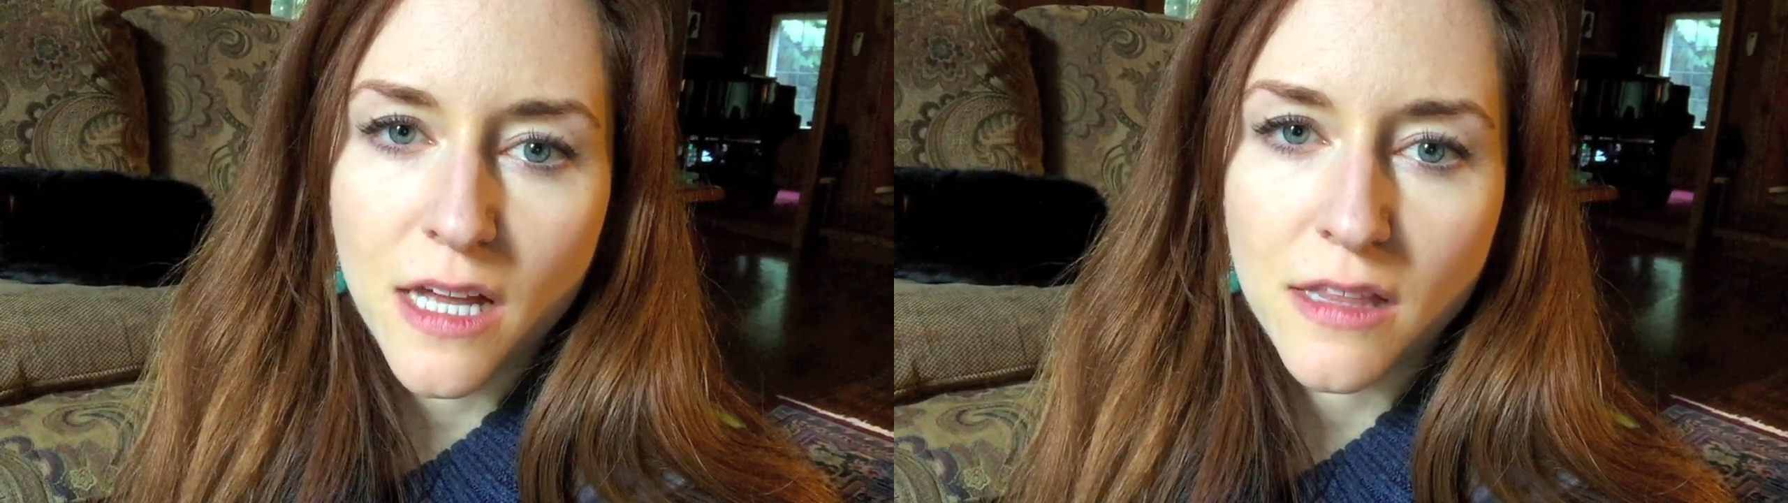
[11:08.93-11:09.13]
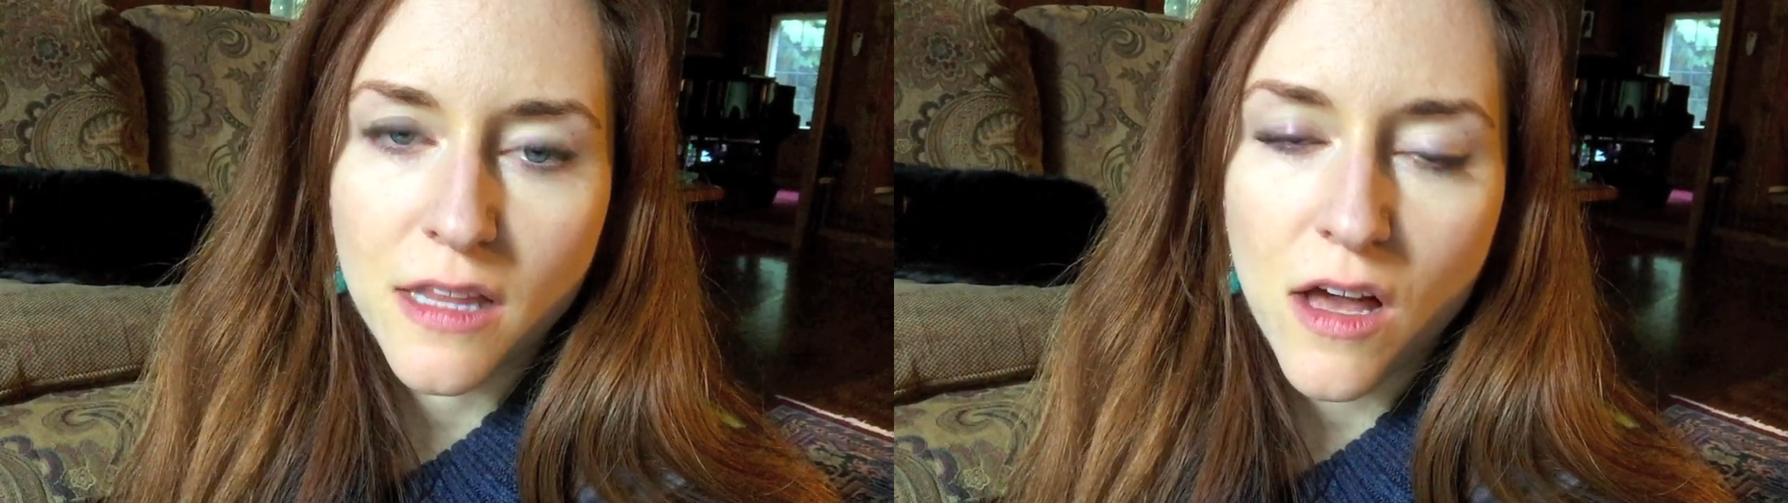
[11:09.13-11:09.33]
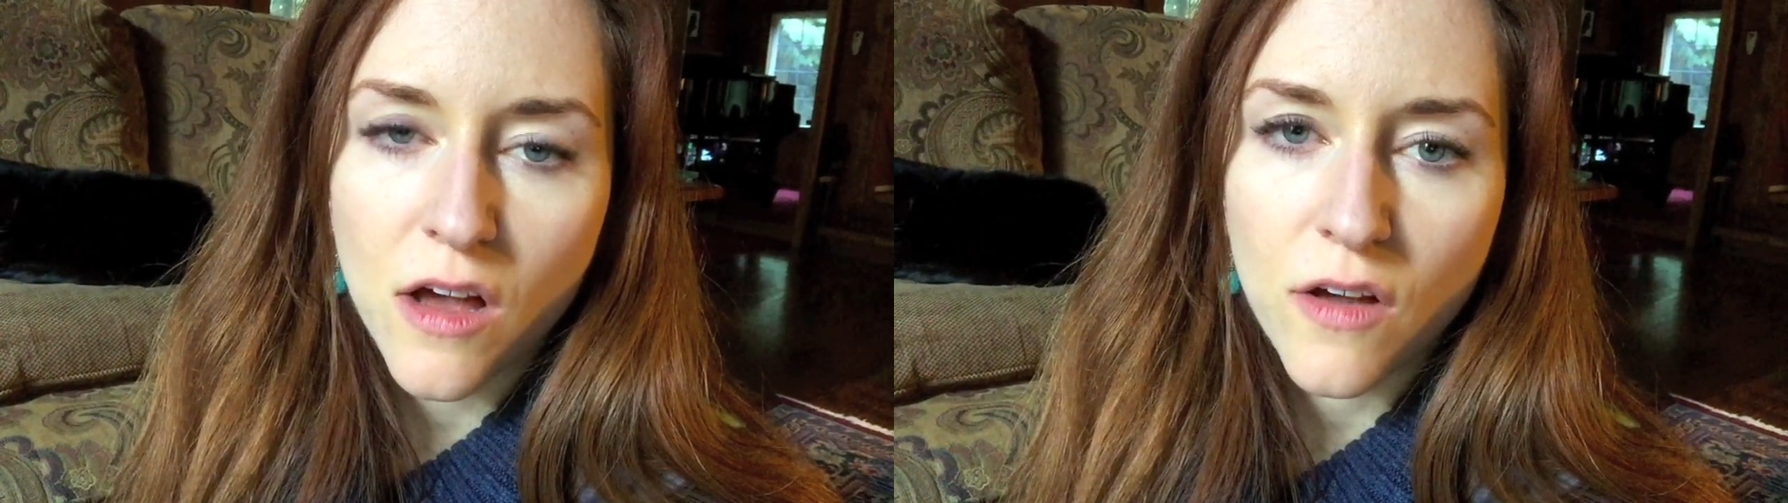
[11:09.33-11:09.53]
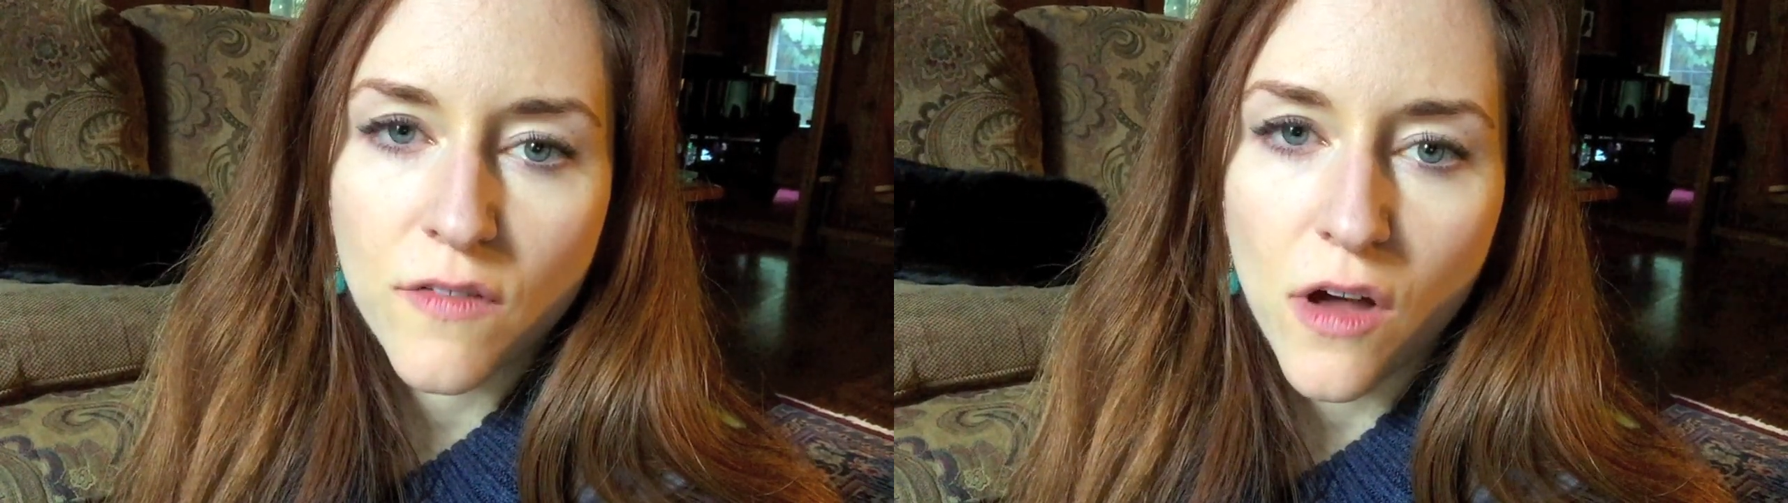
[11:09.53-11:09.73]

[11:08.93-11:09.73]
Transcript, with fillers: and love